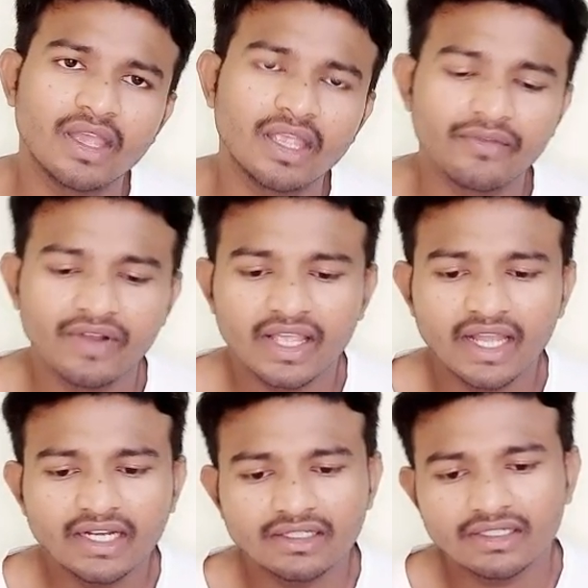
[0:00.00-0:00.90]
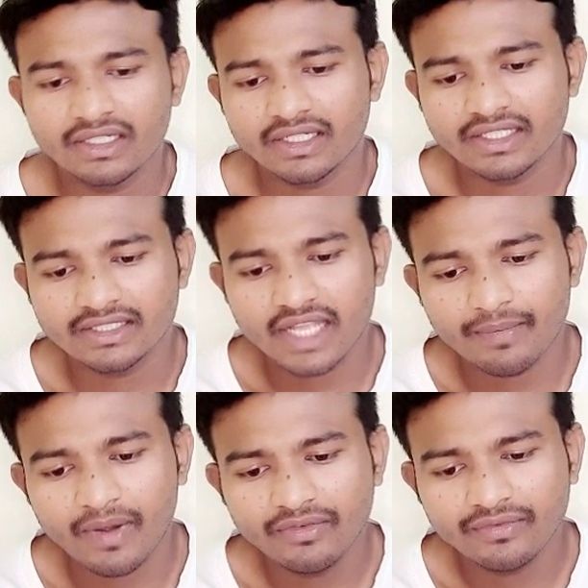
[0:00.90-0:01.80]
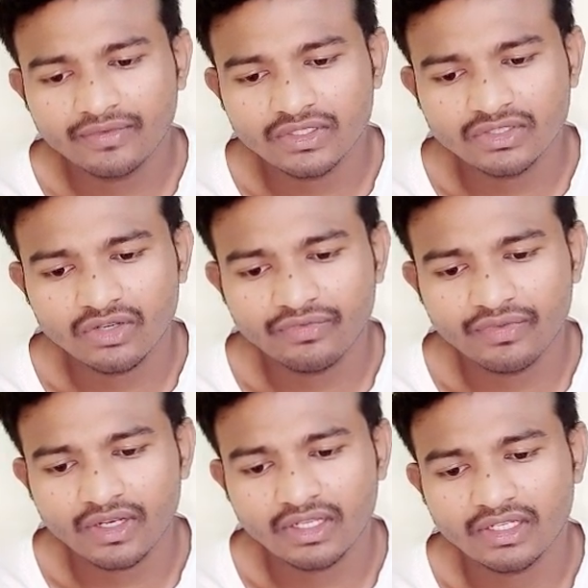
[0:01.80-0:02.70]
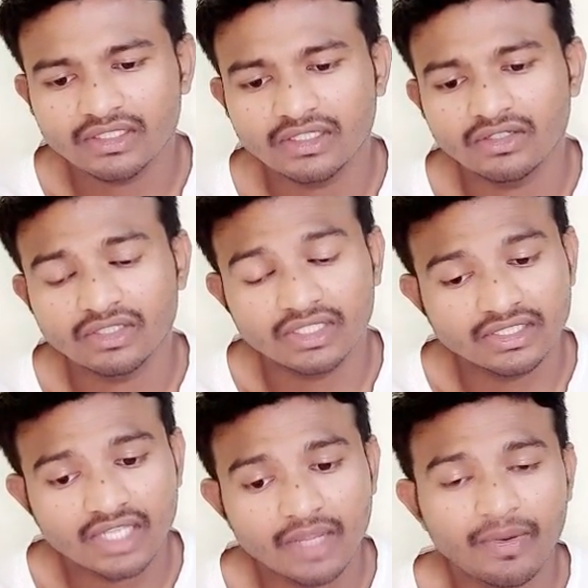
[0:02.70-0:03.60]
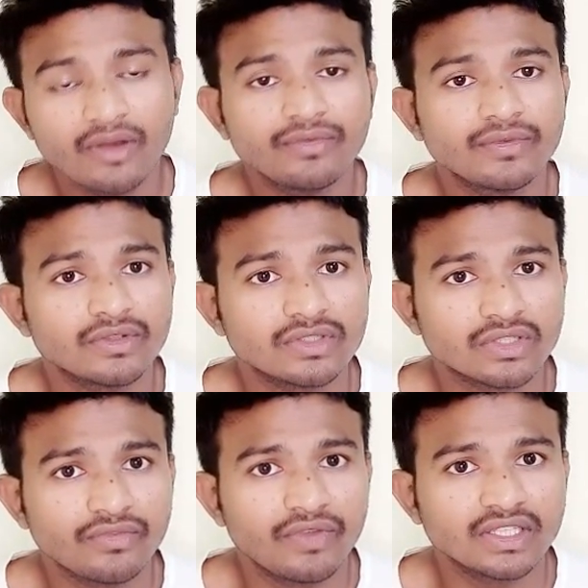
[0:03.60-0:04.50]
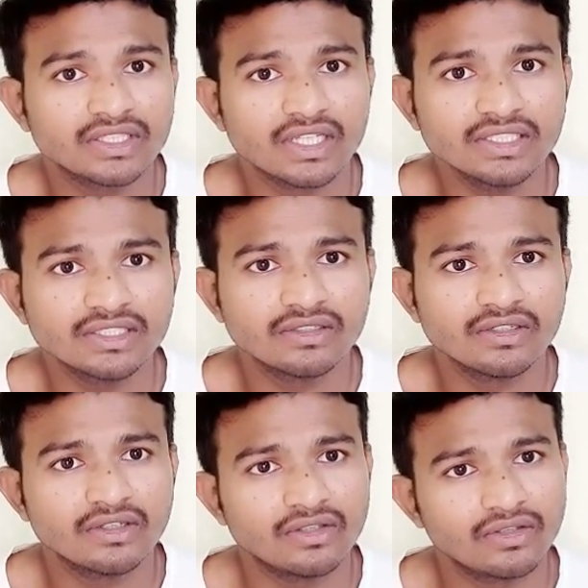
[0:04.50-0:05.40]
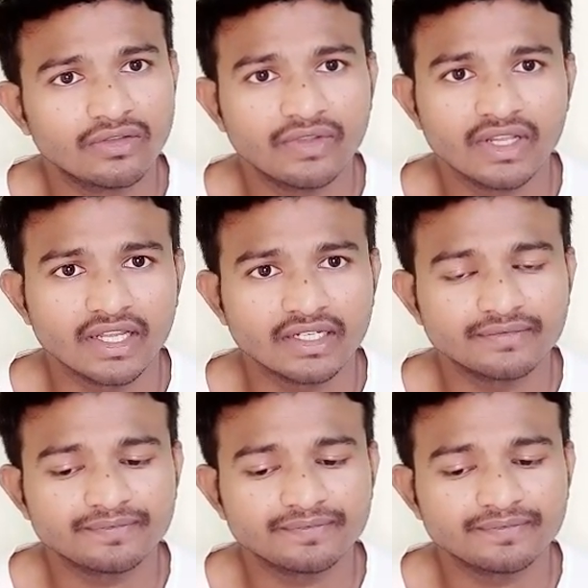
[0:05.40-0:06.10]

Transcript: you will get this type of eosinophilic cells you will get.